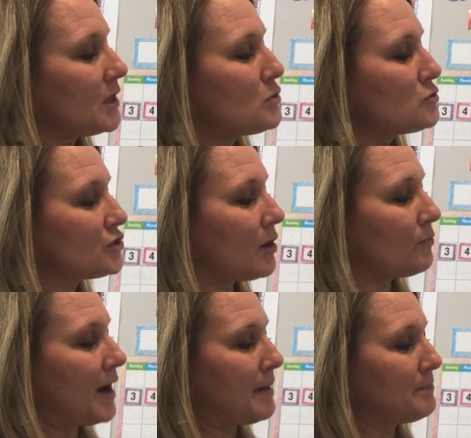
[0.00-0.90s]
you
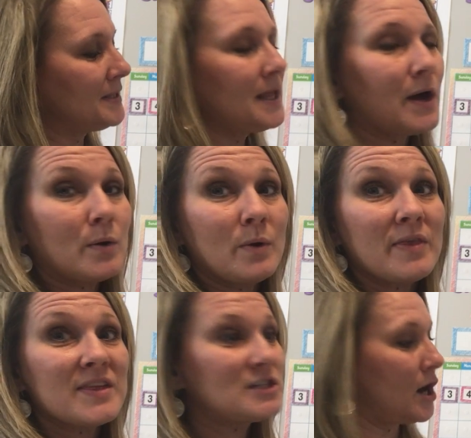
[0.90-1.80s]
start right below
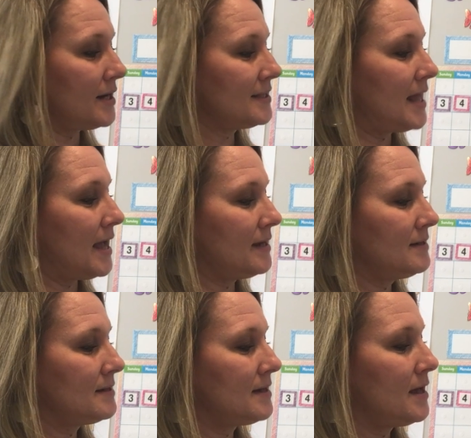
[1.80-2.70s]
the dotted line,
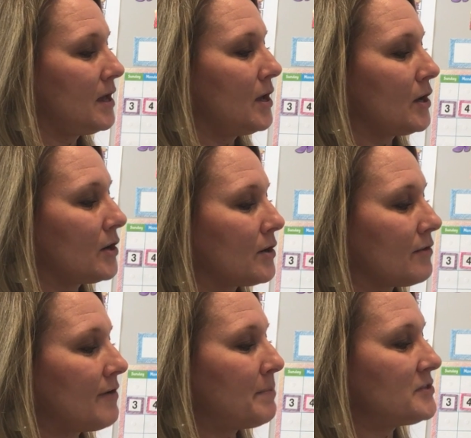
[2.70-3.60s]

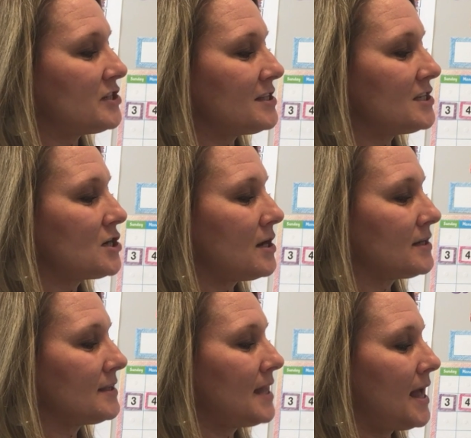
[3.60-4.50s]
curve up to the
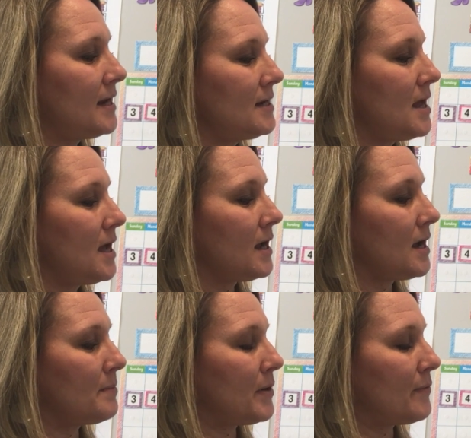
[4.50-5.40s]
dotted line,
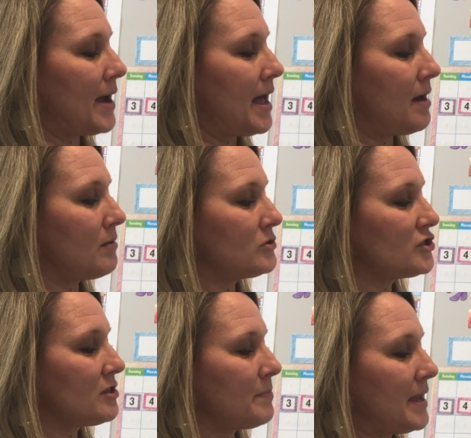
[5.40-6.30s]
come around
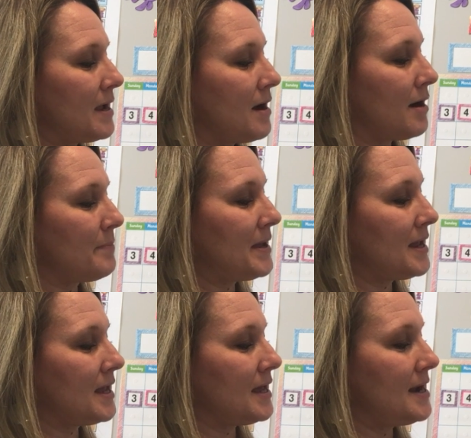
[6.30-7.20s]
to the pink carpet,
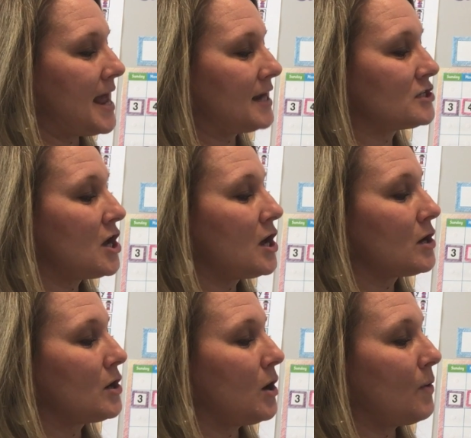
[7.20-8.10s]
connect,
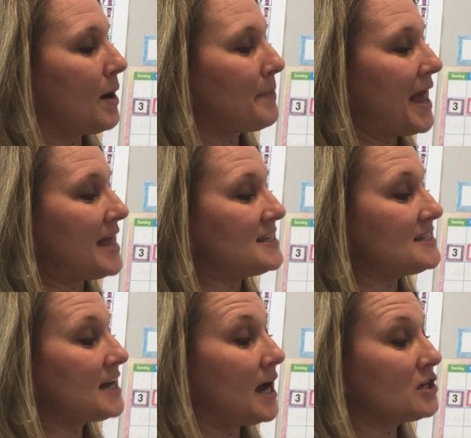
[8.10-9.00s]
go up
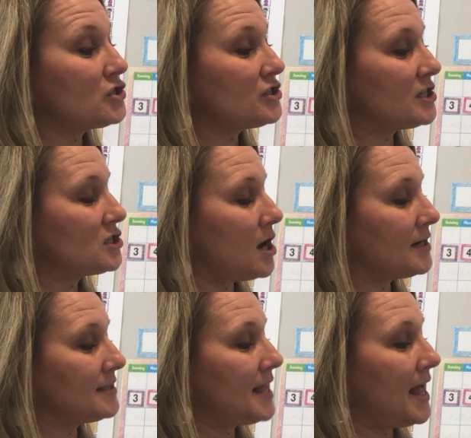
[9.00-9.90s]
and touch the
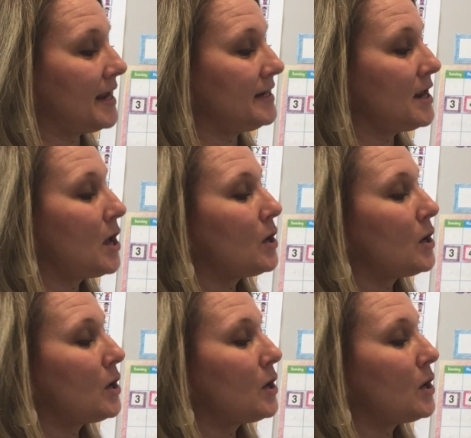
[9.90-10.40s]
dotted line,